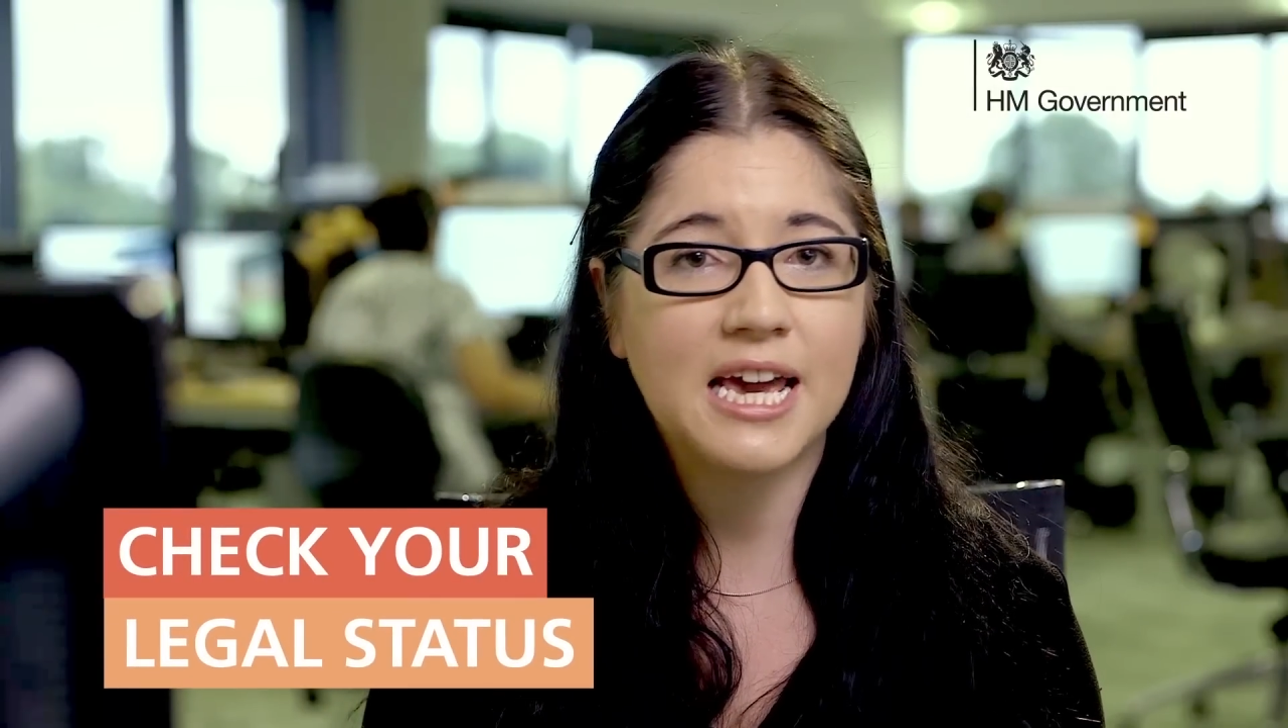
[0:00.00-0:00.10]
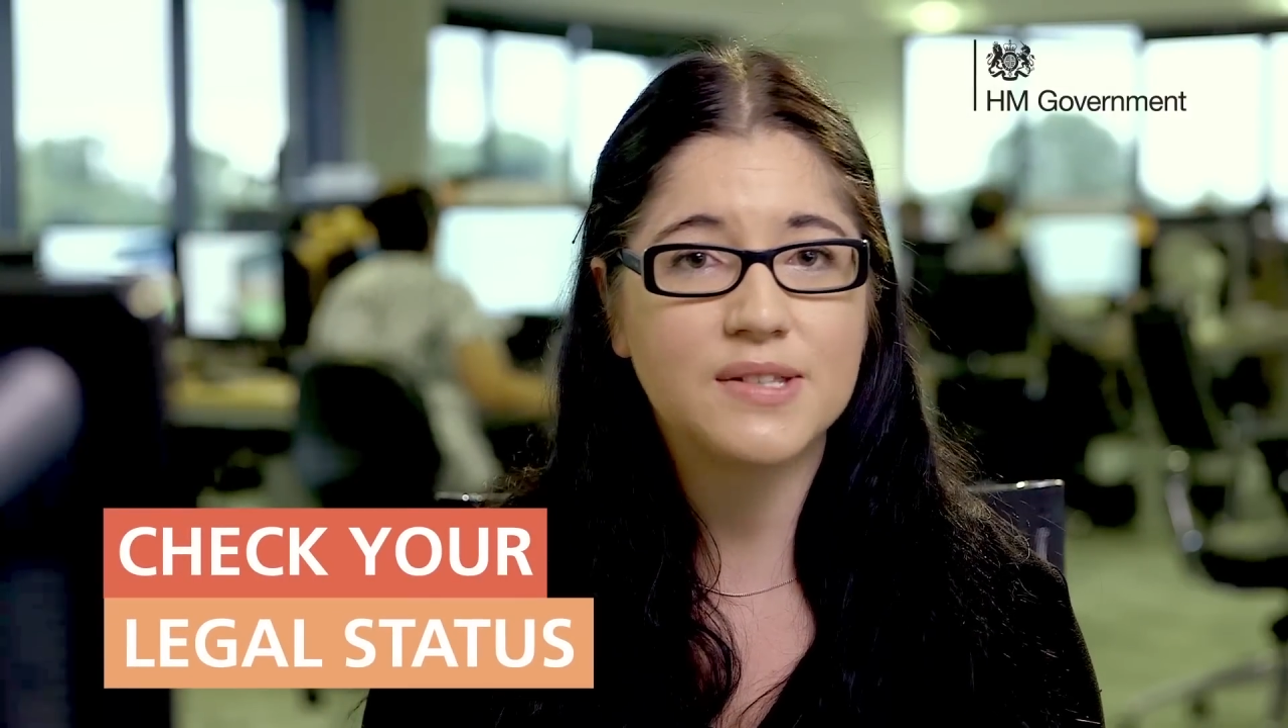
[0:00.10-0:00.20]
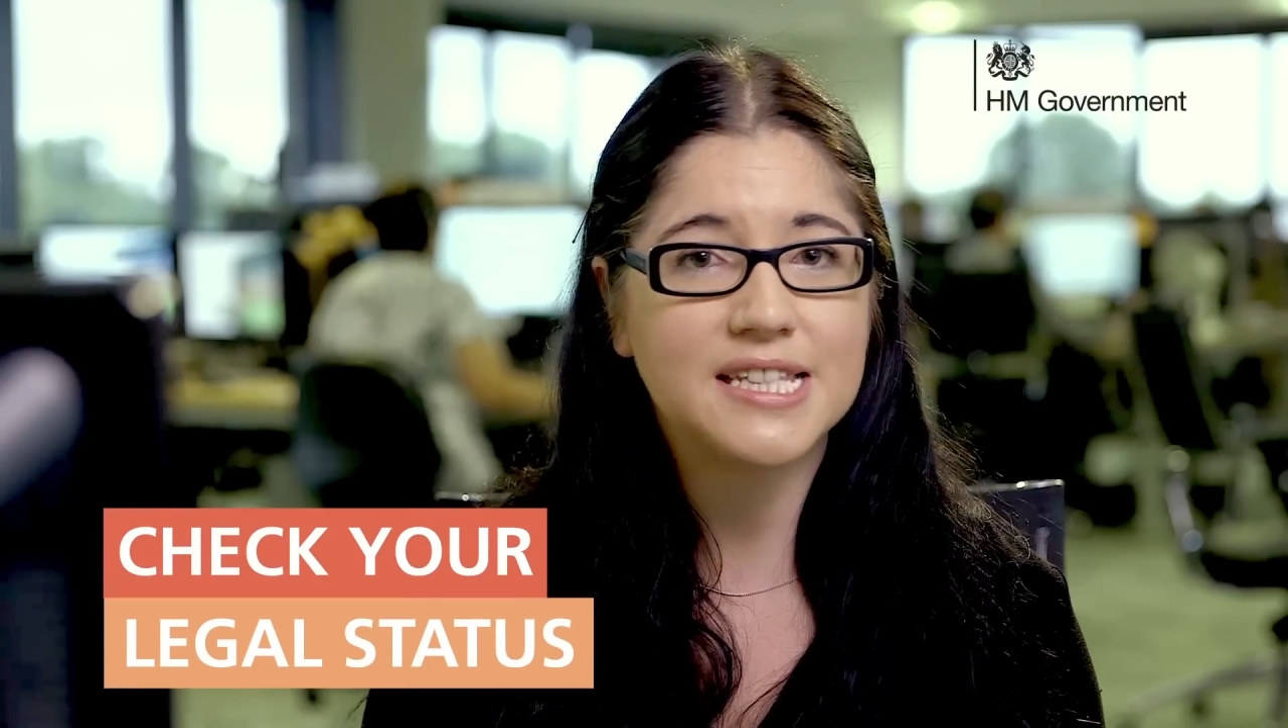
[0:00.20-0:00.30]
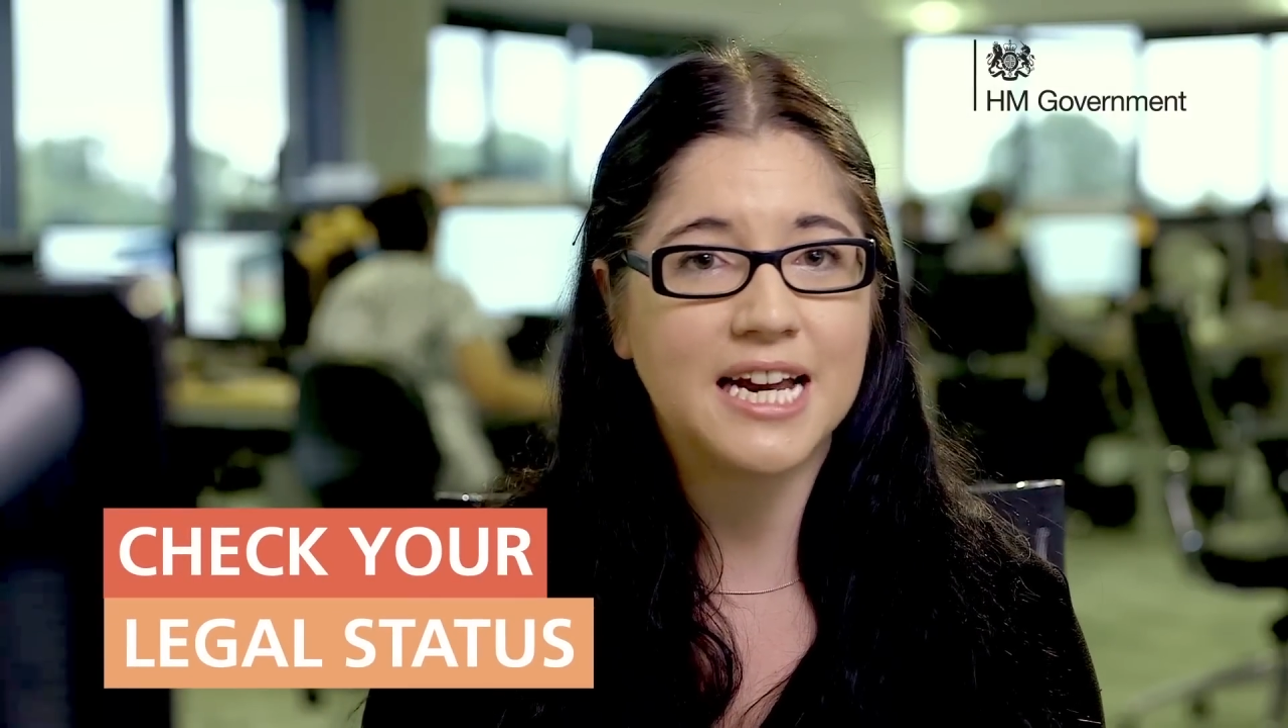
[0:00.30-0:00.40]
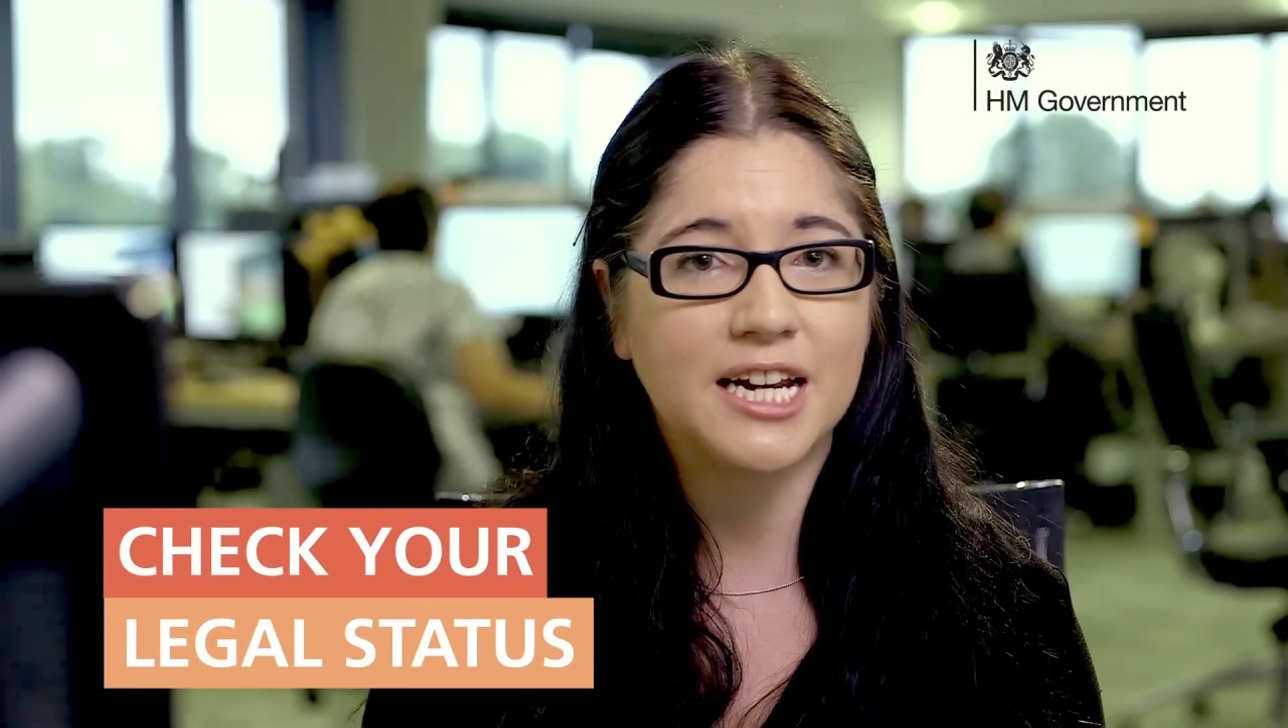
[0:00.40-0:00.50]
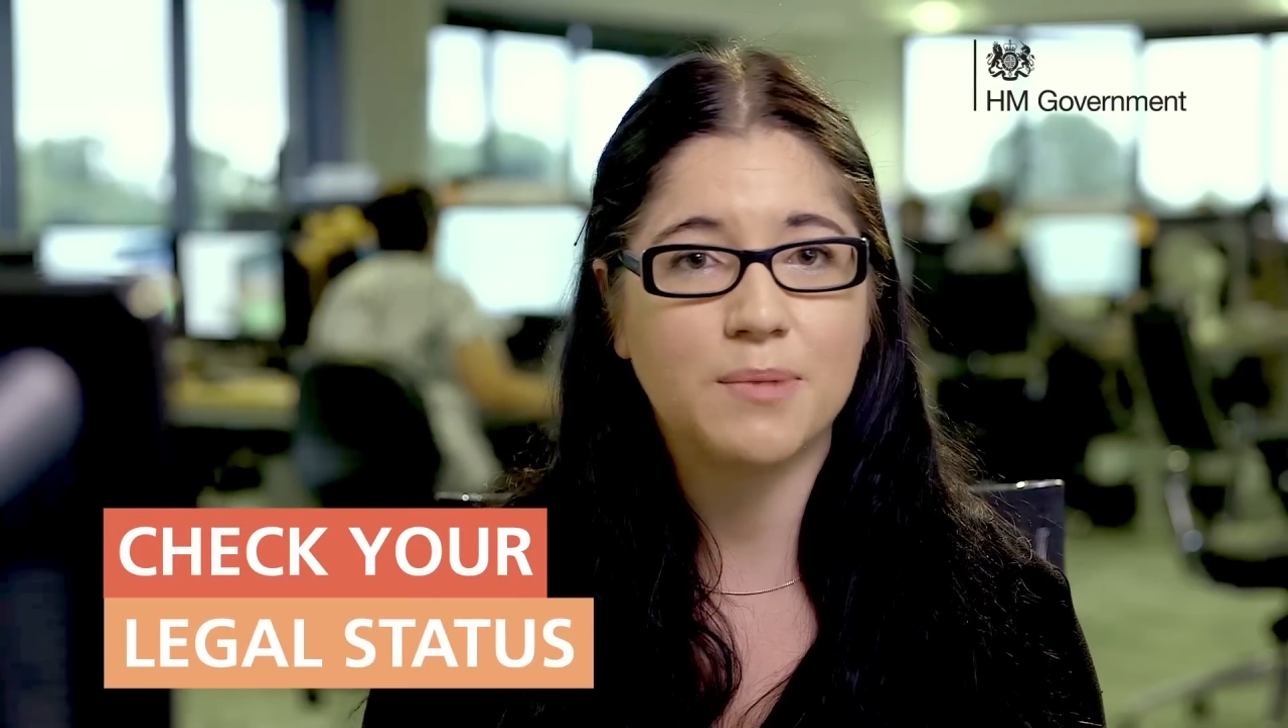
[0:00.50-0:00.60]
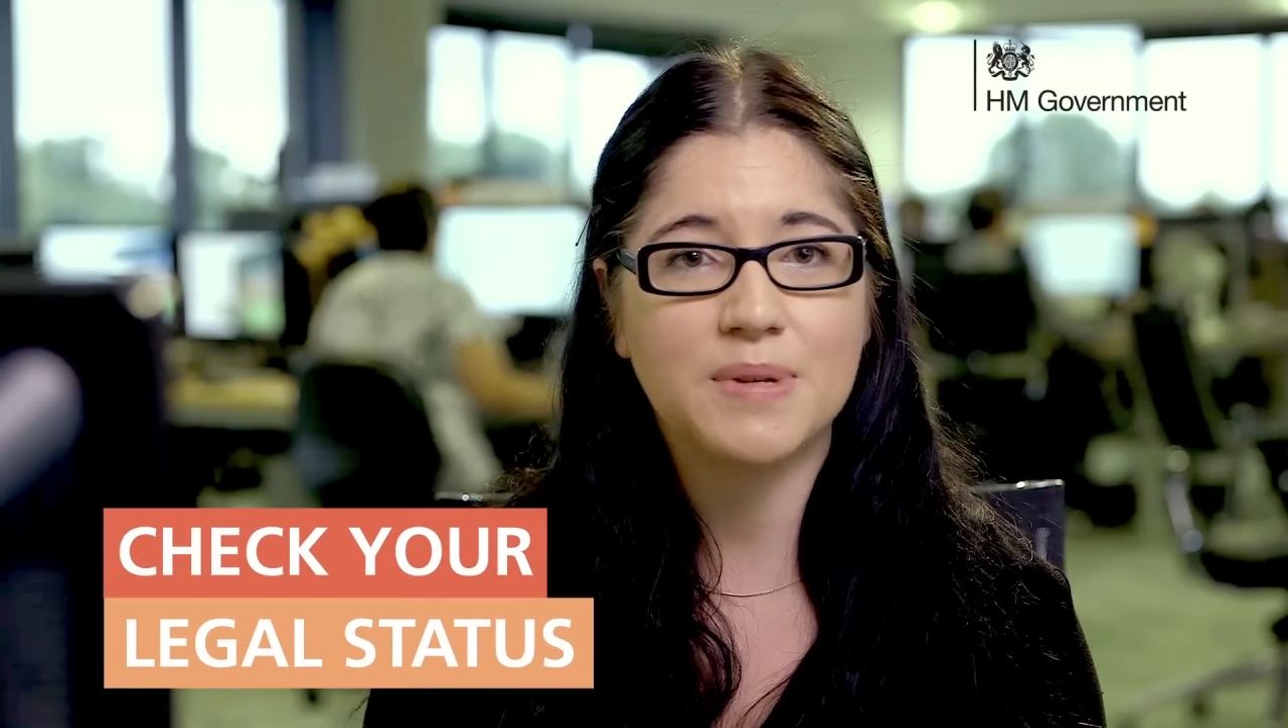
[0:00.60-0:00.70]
outstanding